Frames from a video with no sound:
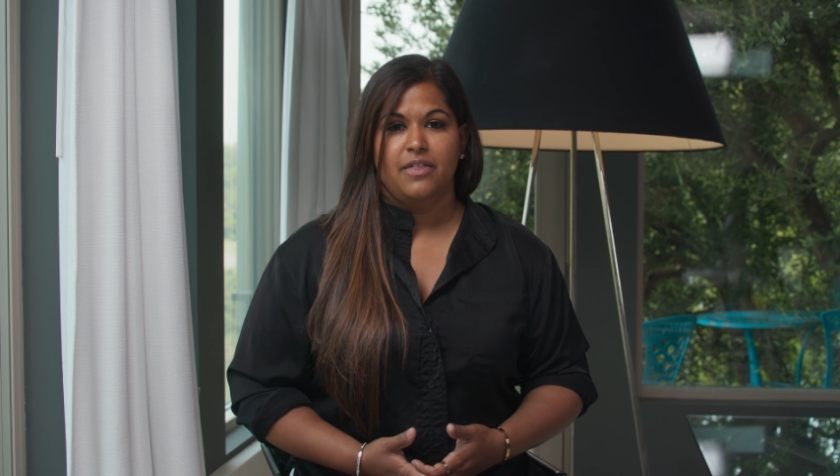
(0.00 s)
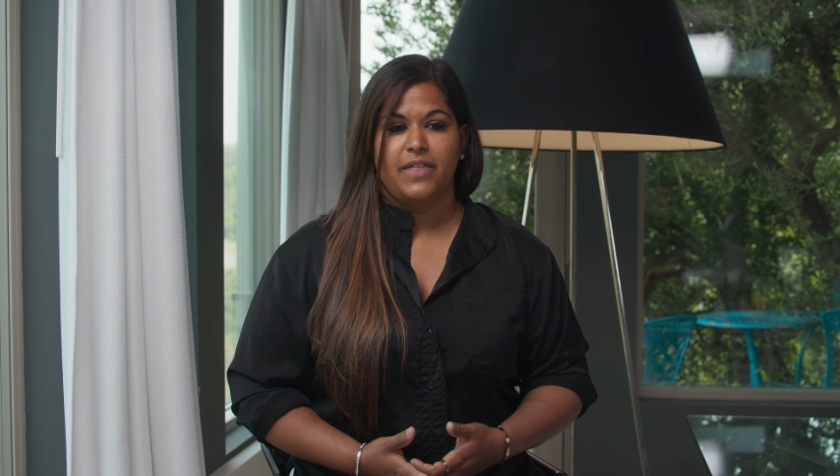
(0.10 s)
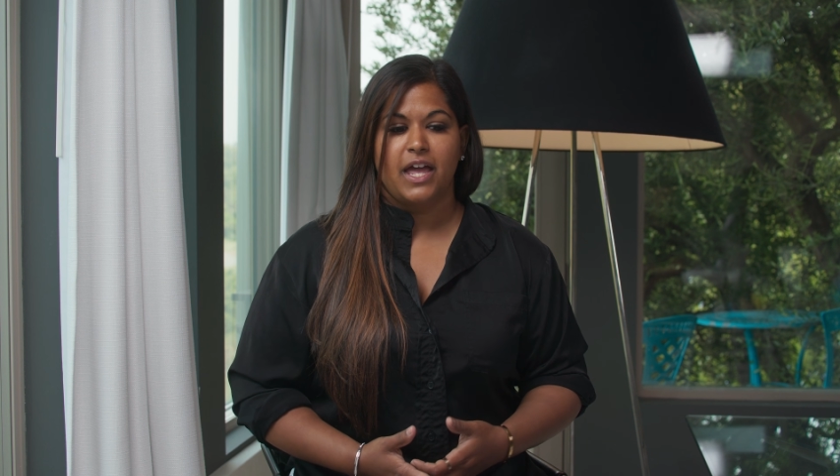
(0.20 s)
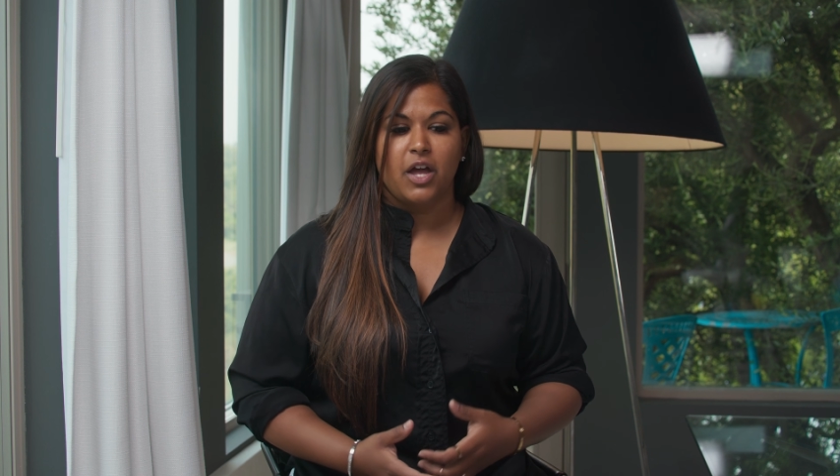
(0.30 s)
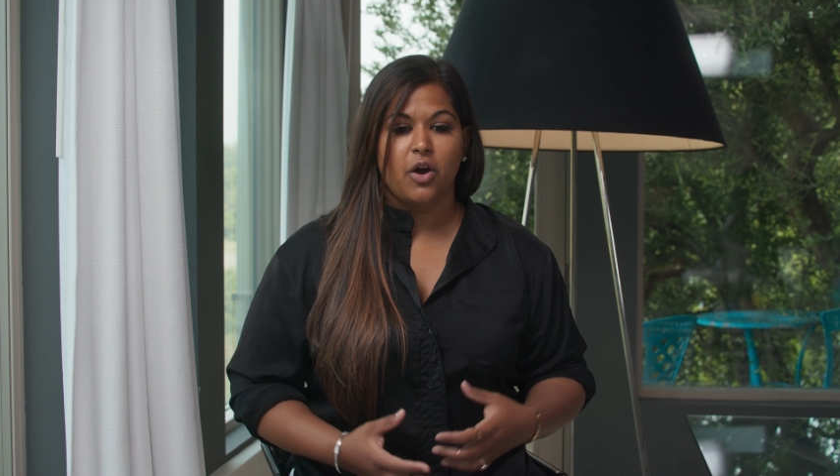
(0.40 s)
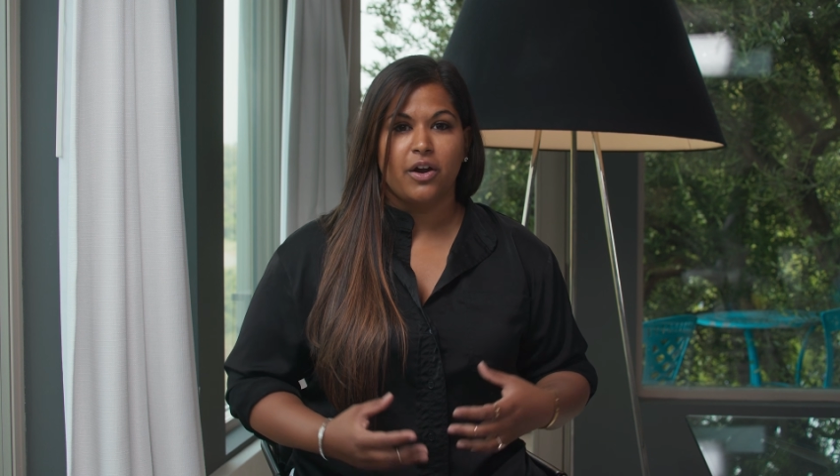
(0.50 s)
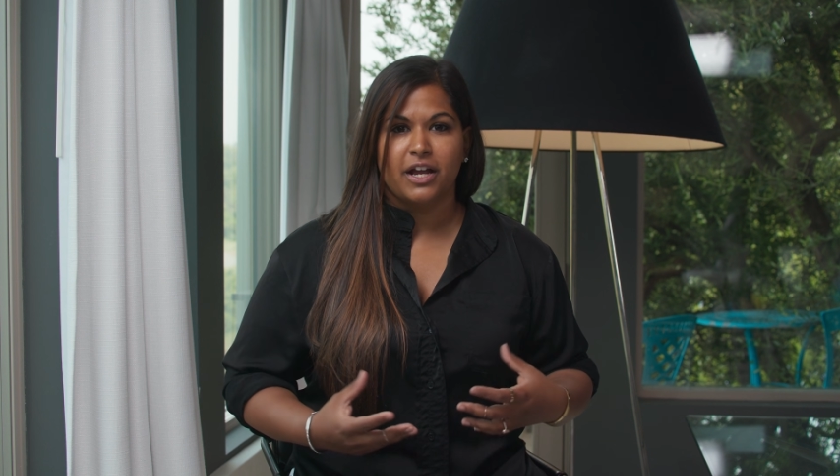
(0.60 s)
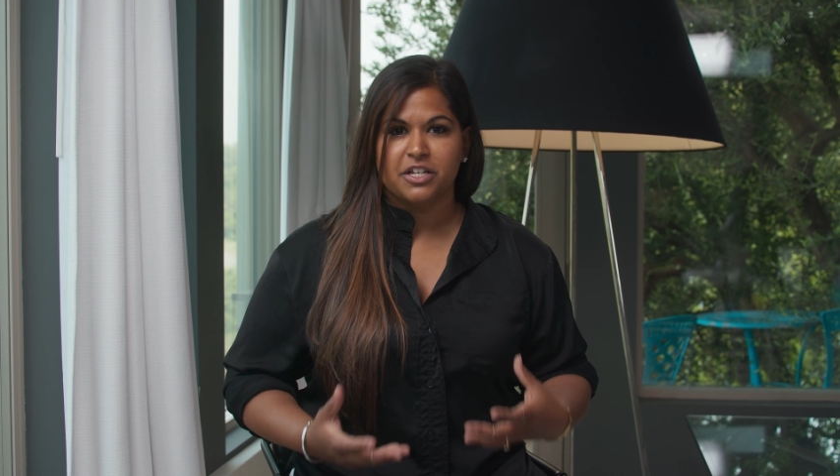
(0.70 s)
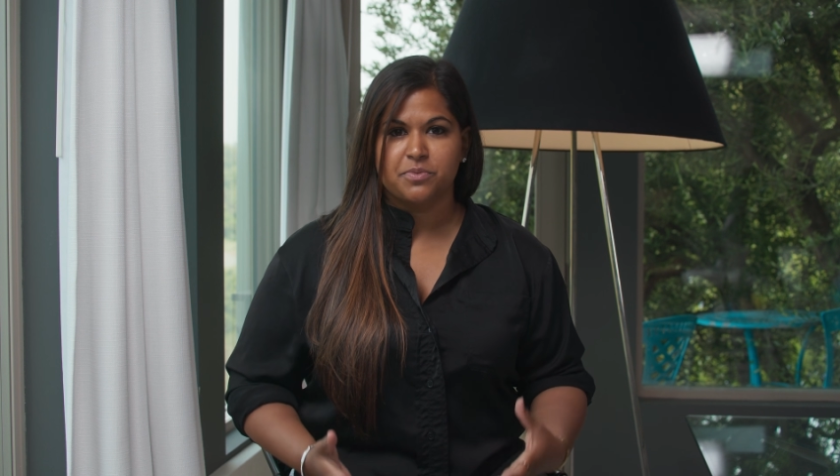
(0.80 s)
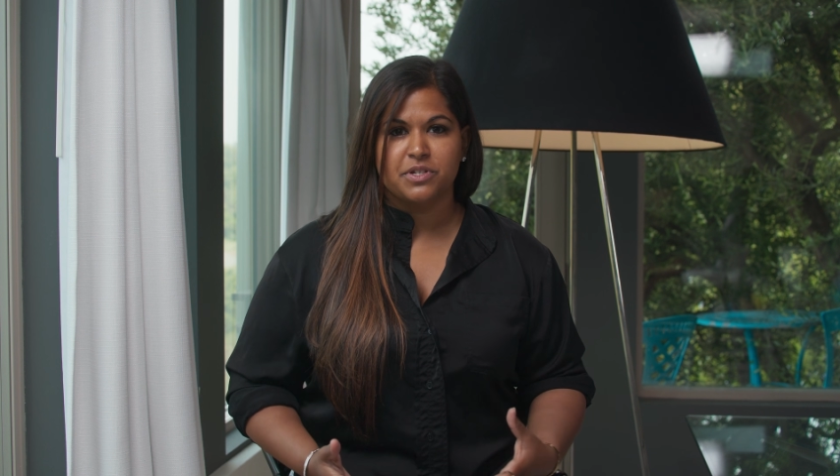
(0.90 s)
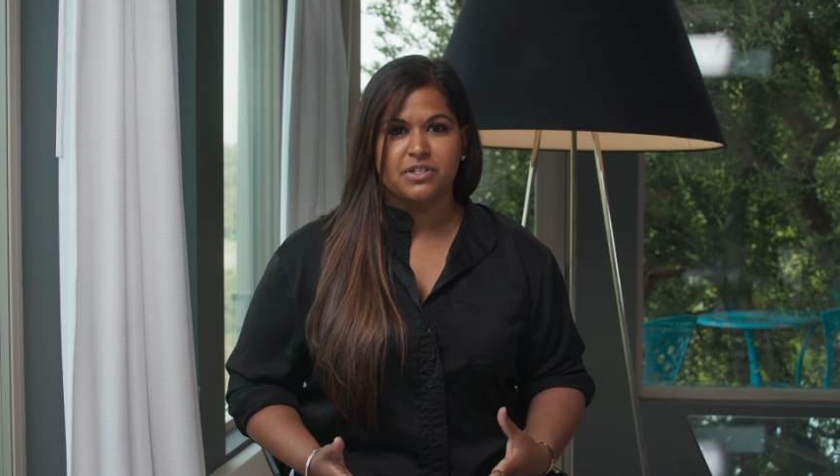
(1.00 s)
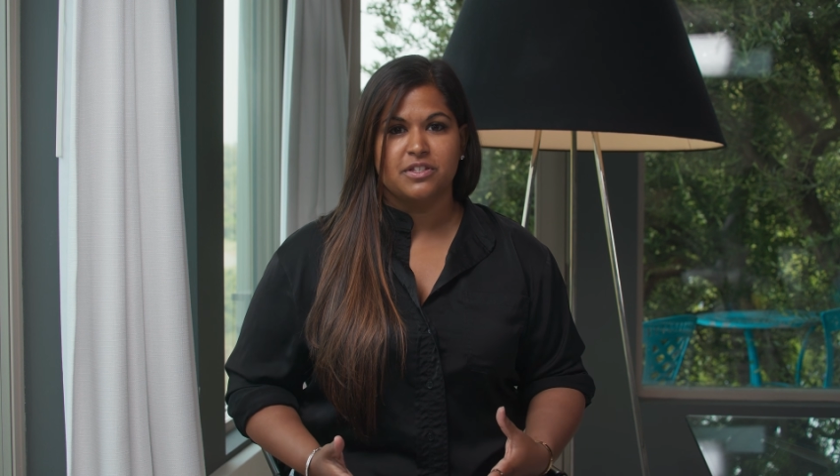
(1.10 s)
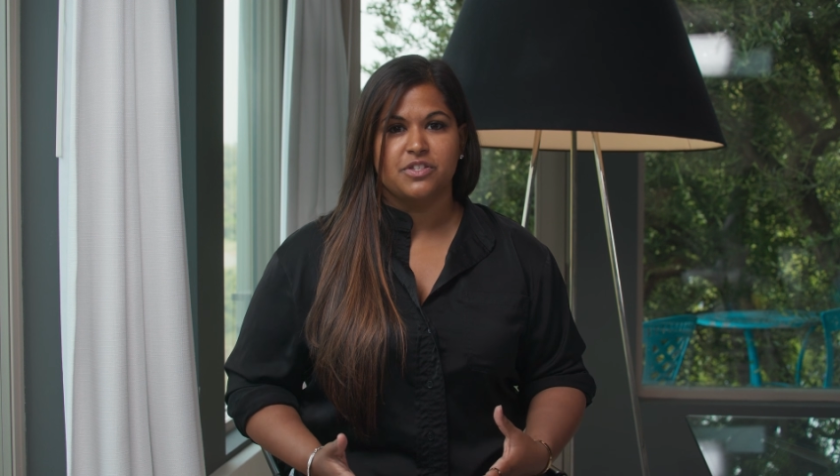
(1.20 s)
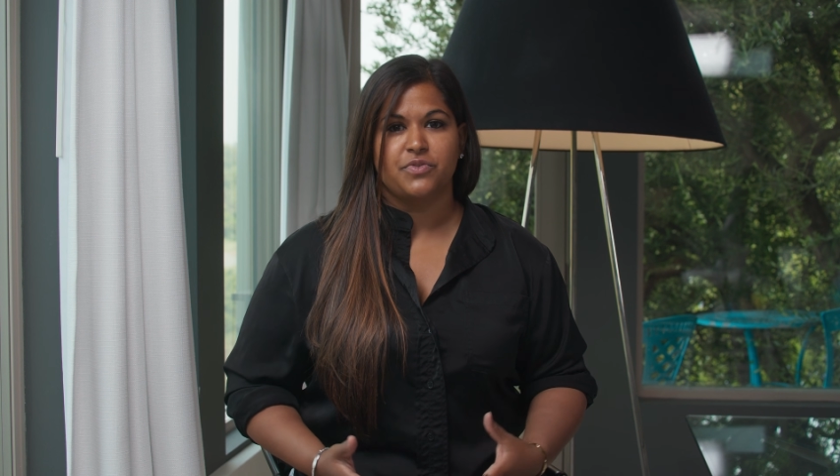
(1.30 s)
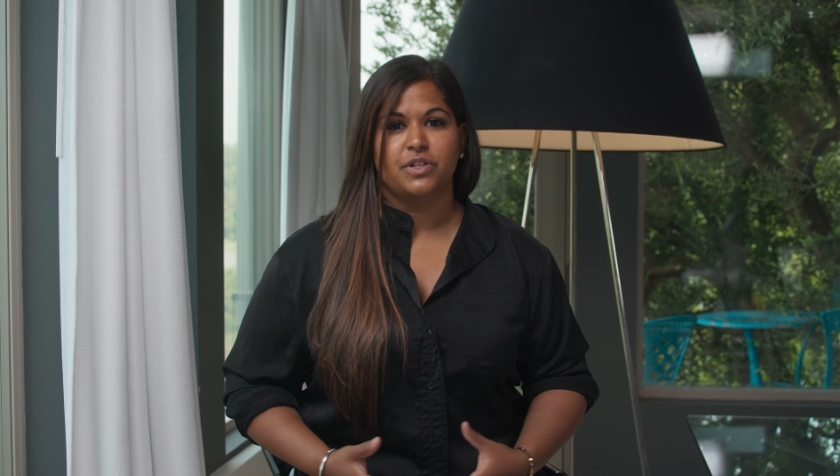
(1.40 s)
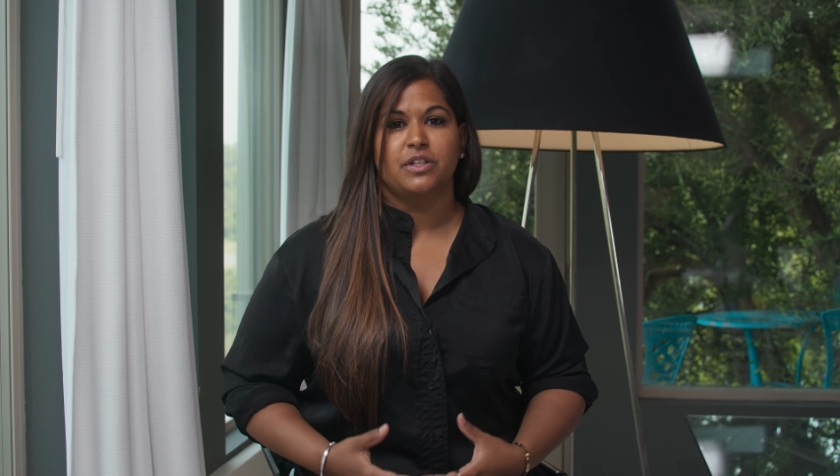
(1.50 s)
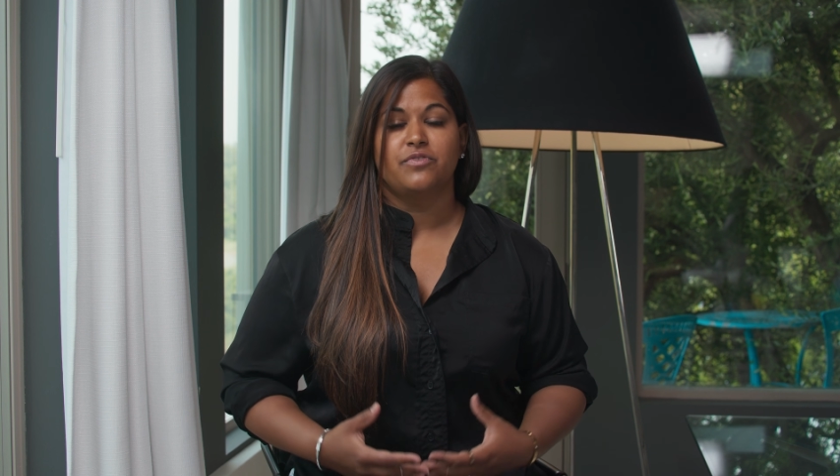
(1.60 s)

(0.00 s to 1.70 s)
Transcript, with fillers: They are experts in this field.